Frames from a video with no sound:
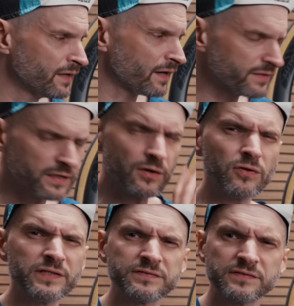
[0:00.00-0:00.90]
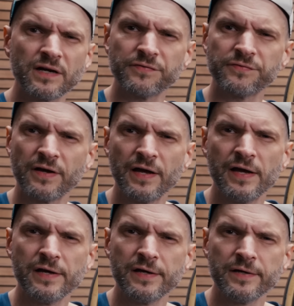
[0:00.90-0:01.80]
I think all this stuff
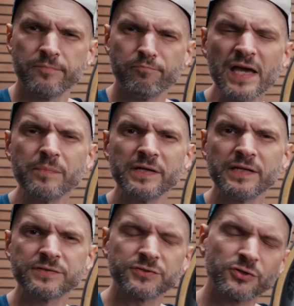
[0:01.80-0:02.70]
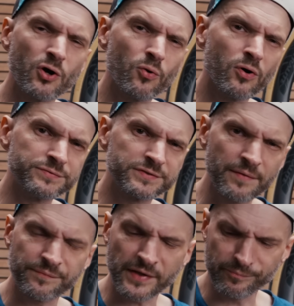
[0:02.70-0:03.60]
maybe needs to go on
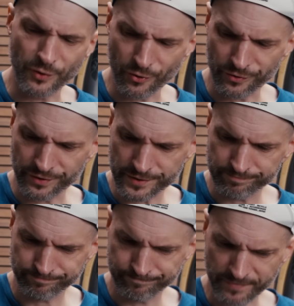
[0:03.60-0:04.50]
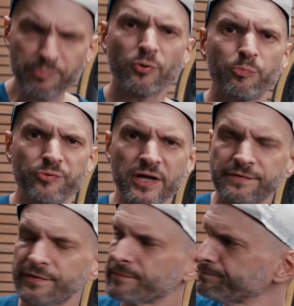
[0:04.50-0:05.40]
something more appropriate.